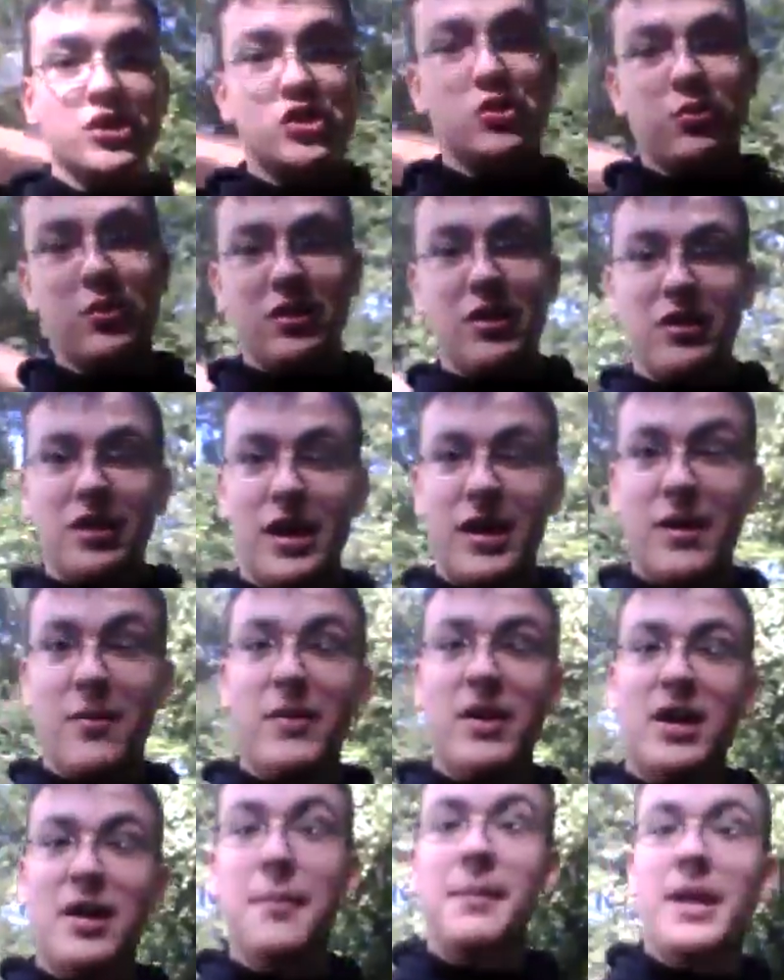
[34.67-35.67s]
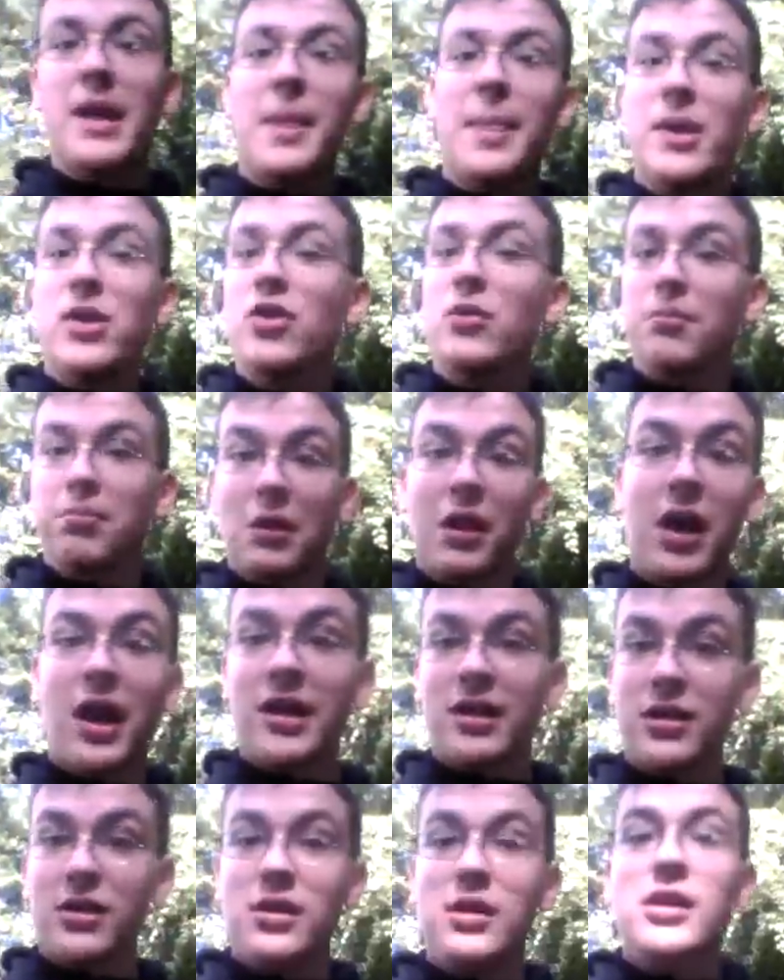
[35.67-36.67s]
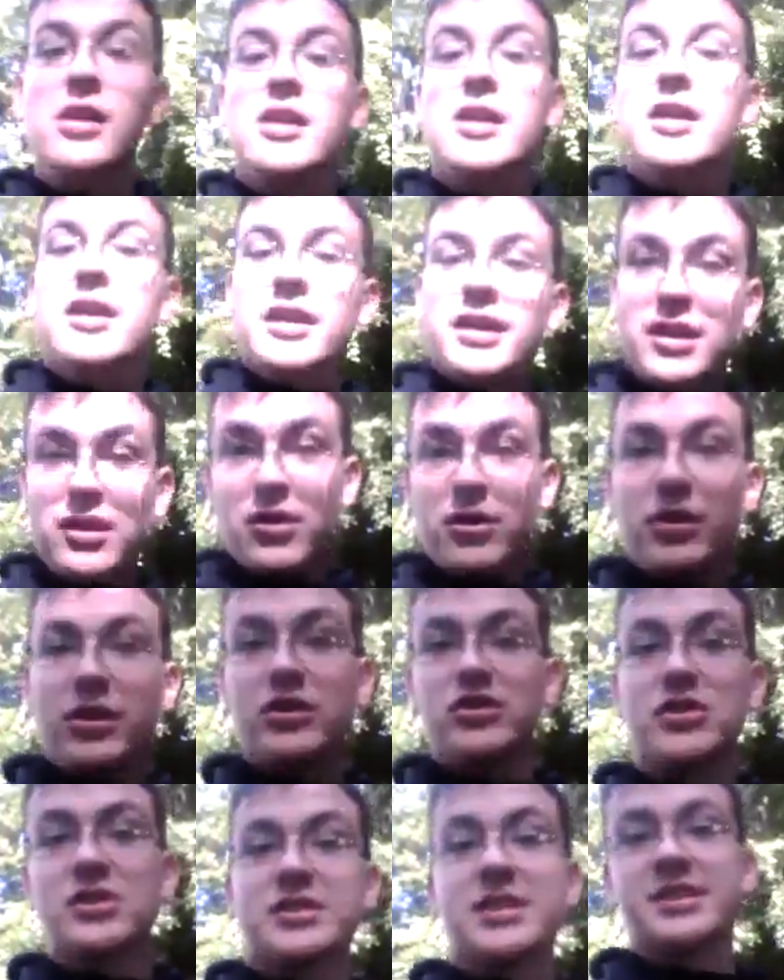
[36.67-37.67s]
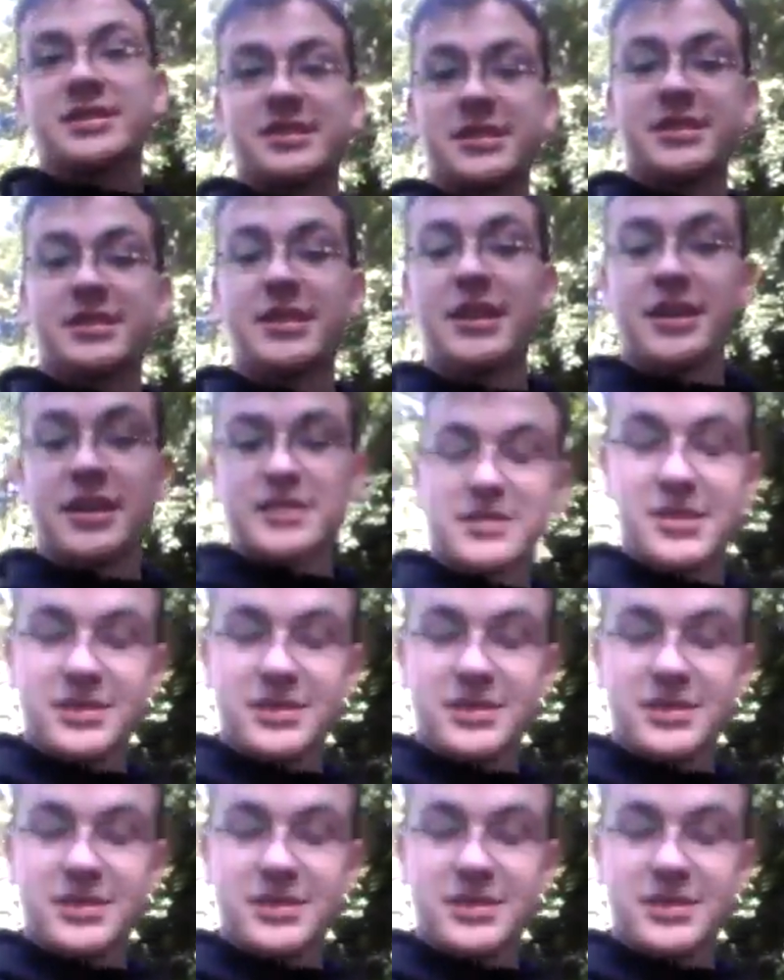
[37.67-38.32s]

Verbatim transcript: Unleashed 29, I recommend that you block Killer Ninja 66.